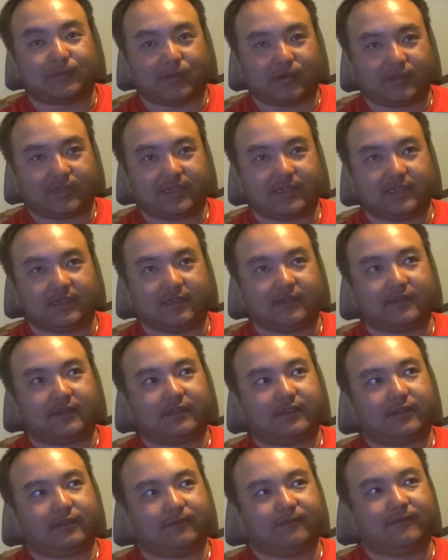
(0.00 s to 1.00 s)
murky.
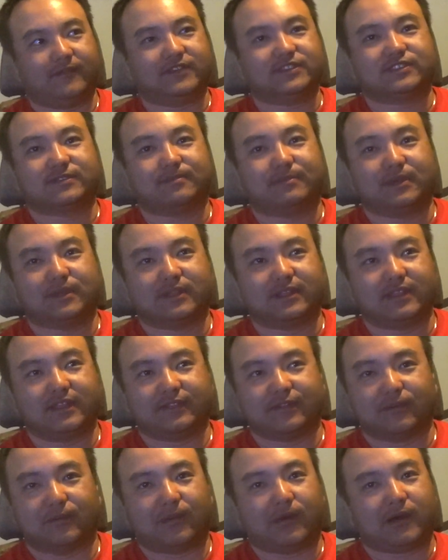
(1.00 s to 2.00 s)
Visibility
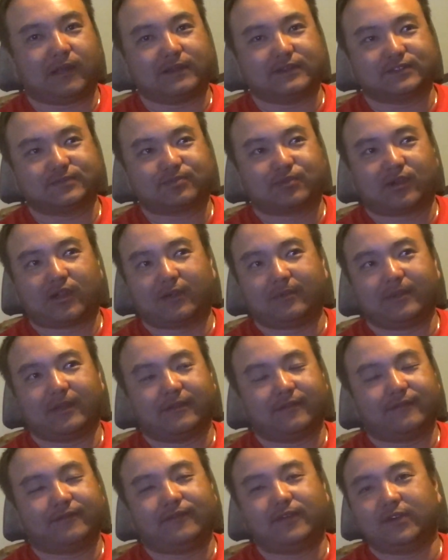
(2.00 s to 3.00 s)
in the water is probably
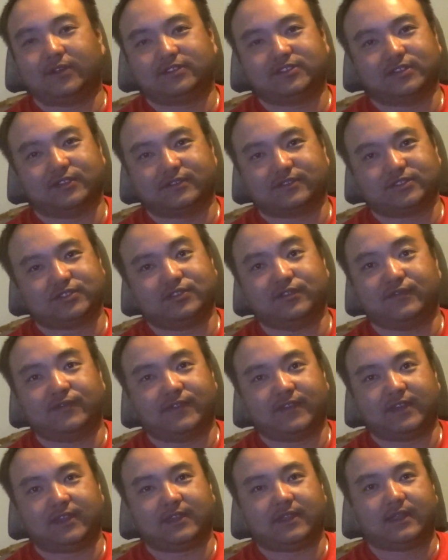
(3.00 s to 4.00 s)
a foot to 2
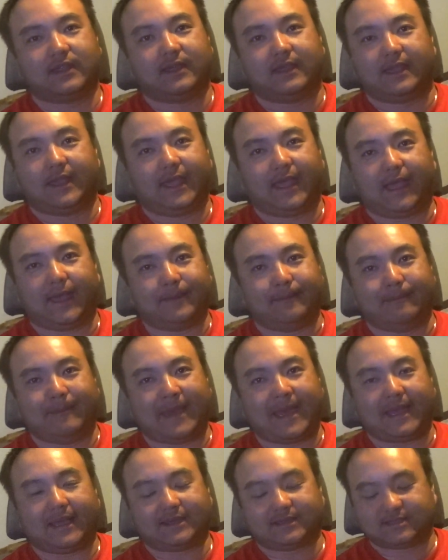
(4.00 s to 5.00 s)
feet at
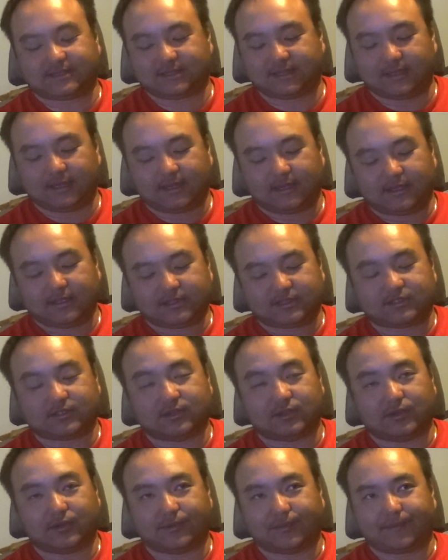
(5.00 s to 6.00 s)
max.
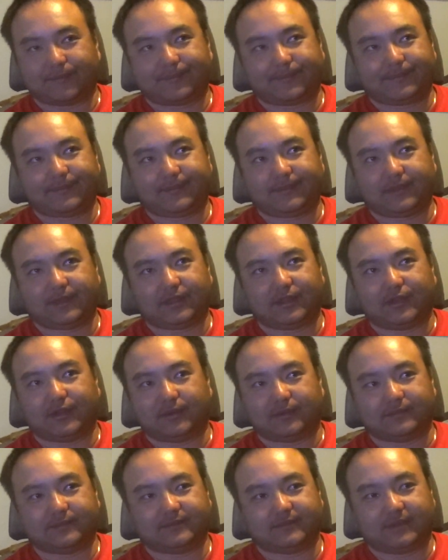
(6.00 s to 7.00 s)
So, you
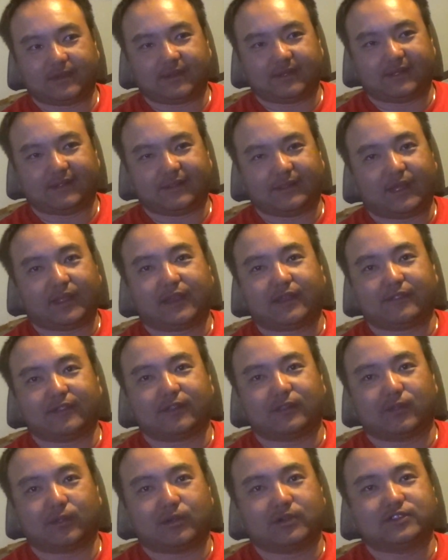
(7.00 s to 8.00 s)
know, a lot of the
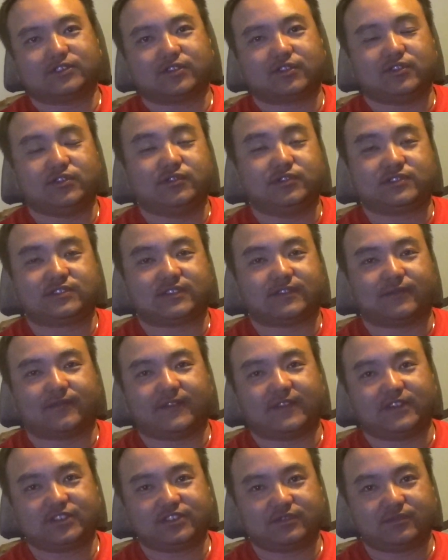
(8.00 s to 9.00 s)
lures you're used to
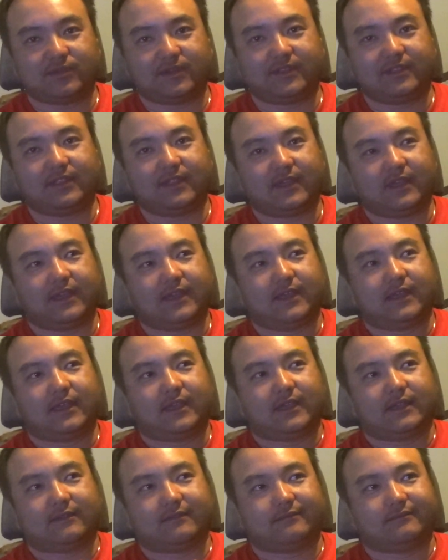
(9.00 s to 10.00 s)
fishing with,
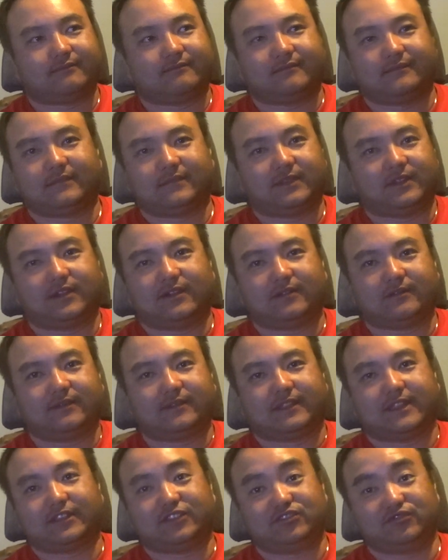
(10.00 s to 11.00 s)
you know,
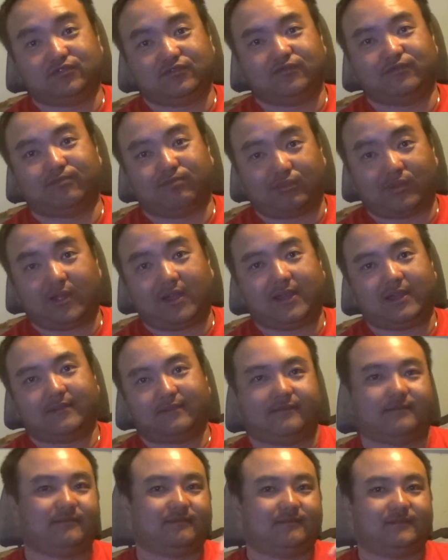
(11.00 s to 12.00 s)
that you've brought,
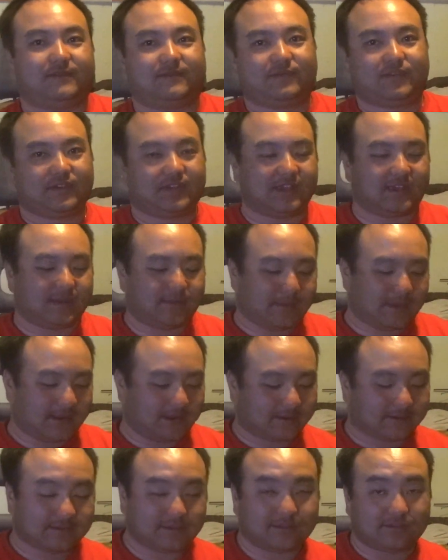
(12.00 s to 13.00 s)
forget about
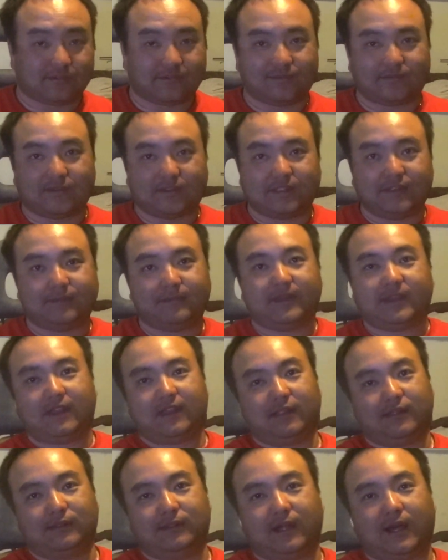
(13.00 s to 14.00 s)
it. You've
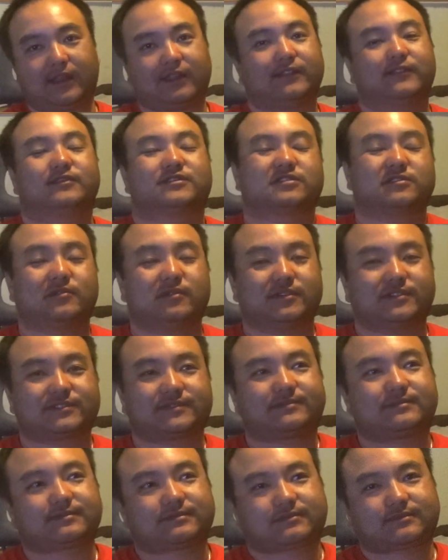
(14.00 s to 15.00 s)
eliminated a lot of those lures